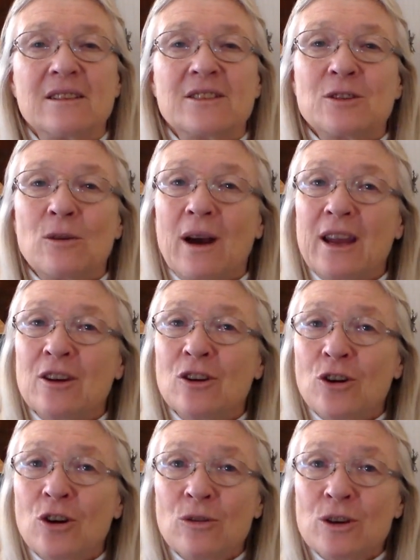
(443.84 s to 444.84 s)
So I
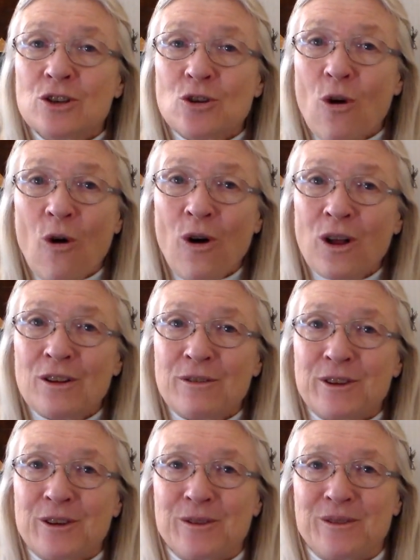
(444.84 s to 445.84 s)
encourage all
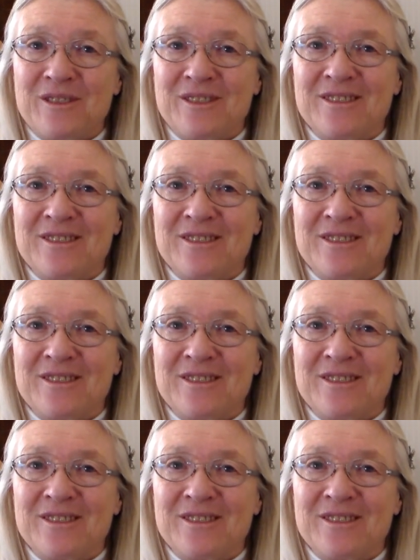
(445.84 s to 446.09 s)
of you